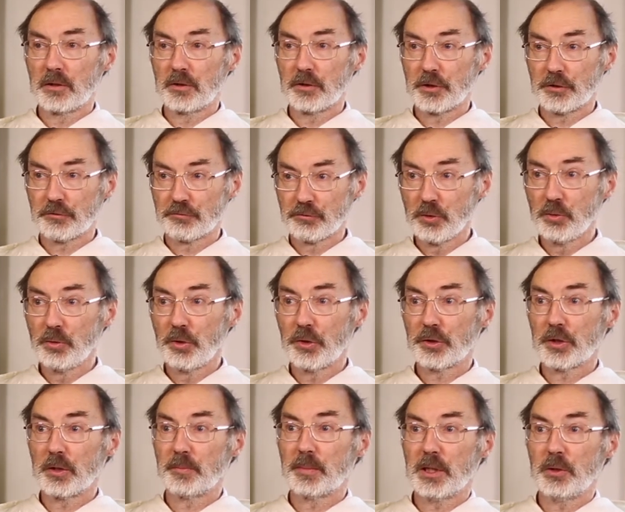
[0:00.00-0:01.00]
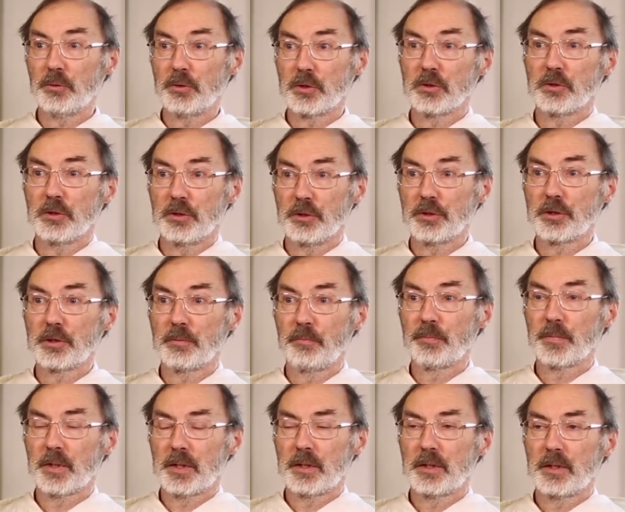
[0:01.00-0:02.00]
the truth about God,
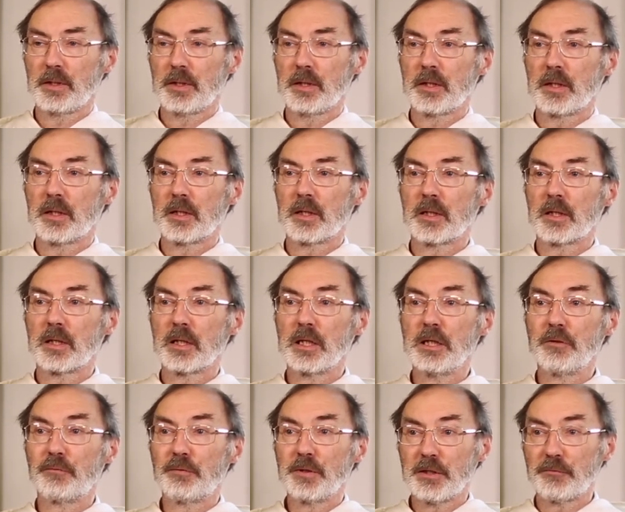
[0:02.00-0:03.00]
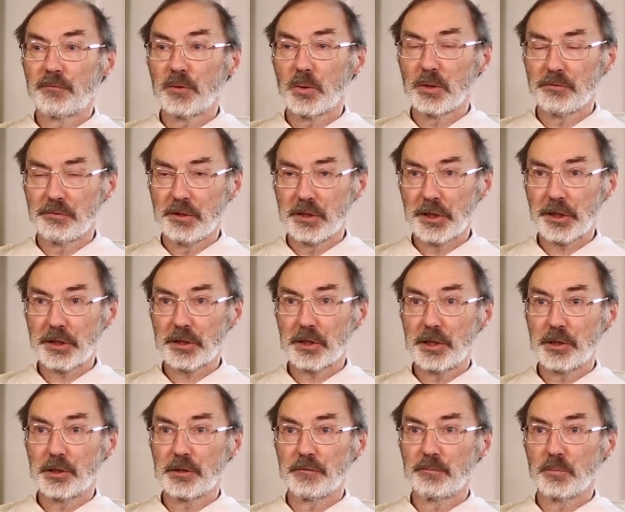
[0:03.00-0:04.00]
even if you are in a
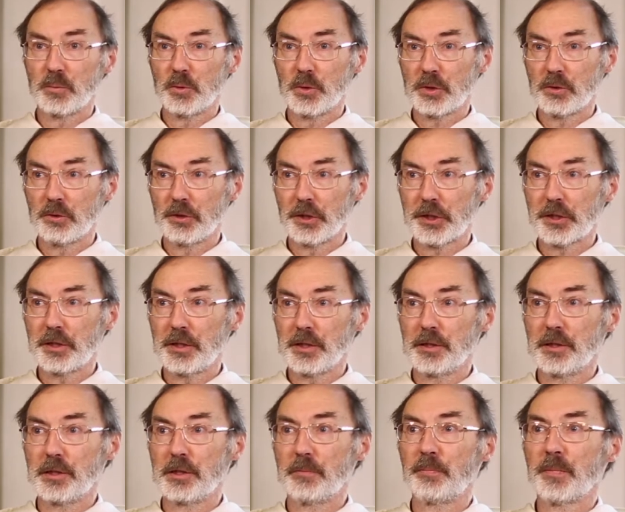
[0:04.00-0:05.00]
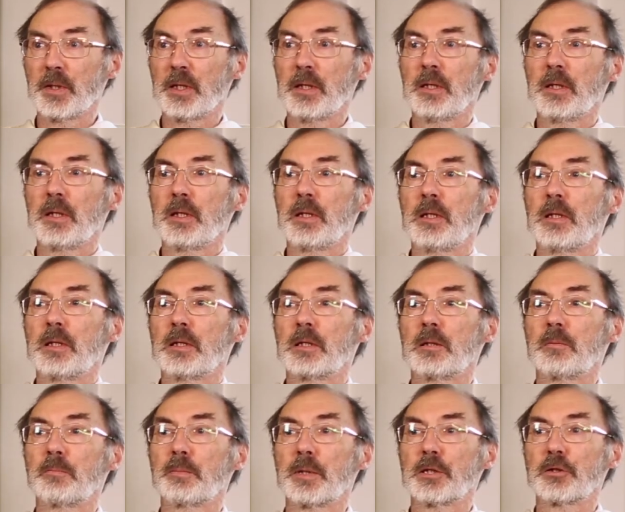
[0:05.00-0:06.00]
state of mortal sin.
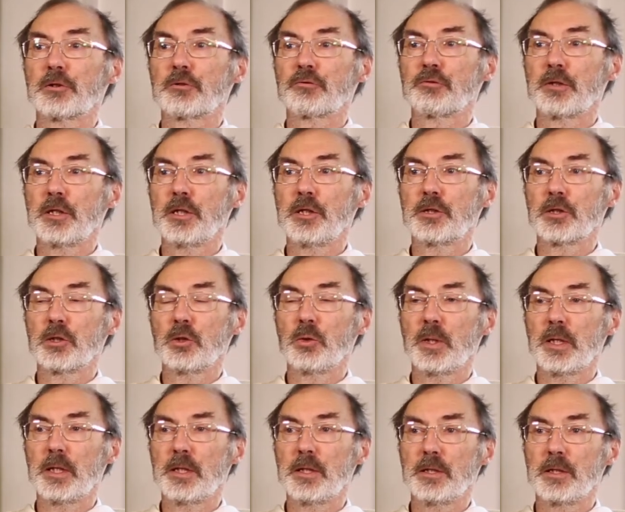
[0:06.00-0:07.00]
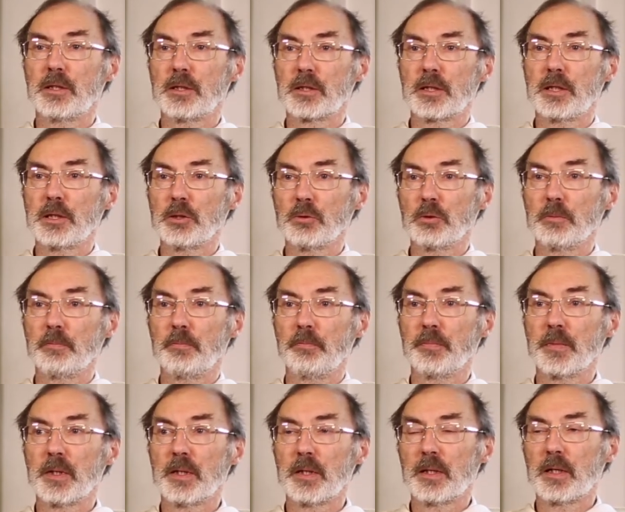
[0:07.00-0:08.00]
But credo in
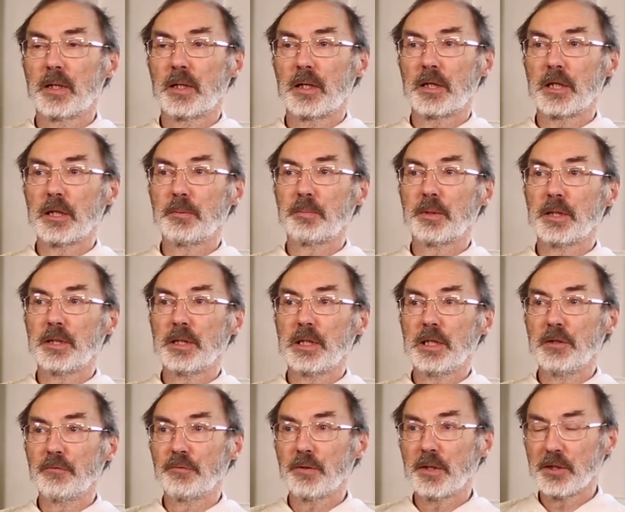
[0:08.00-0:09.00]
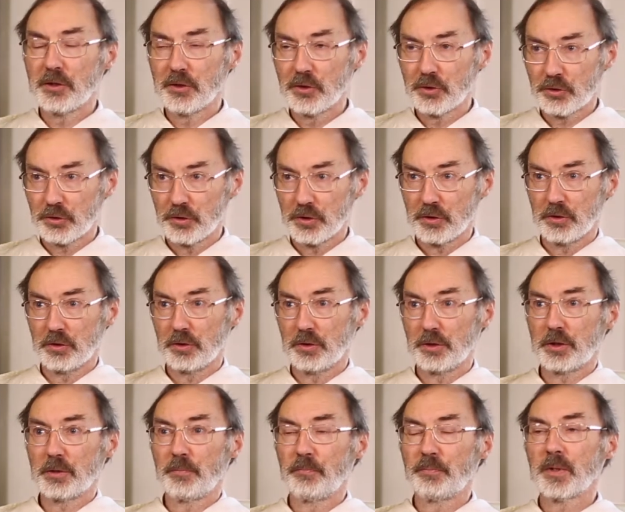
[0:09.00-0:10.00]
Deum, I believe into
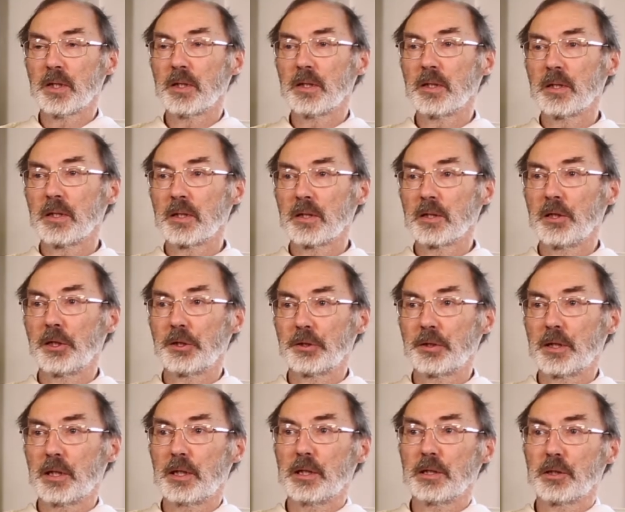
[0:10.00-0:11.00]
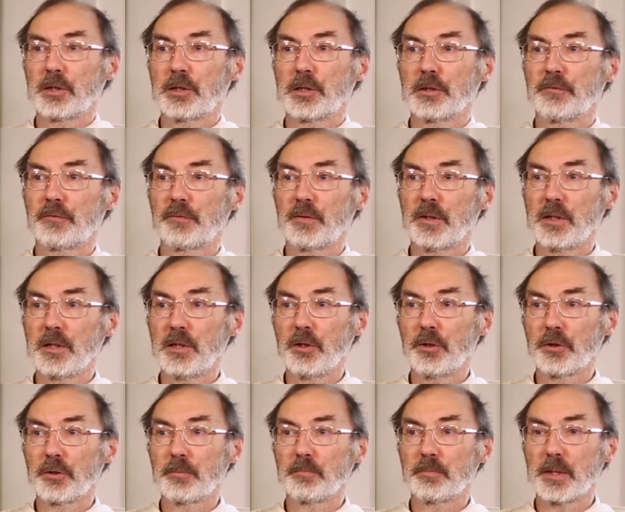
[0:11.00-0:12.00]
God, is an act of
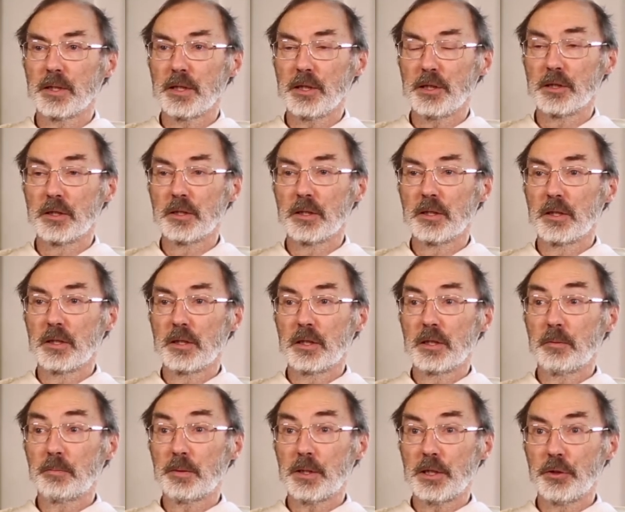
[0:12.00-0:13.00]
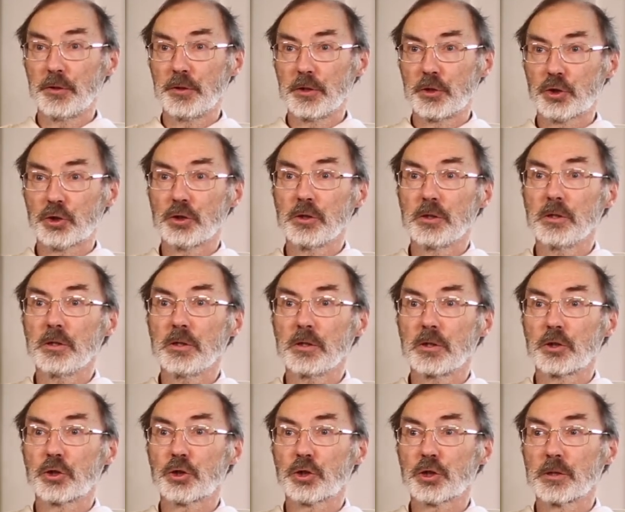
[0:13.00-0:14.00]
faith made by the
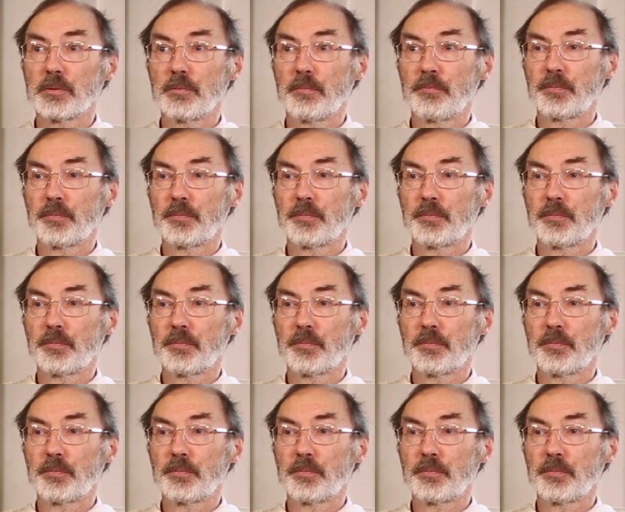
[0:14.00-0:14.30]
Church,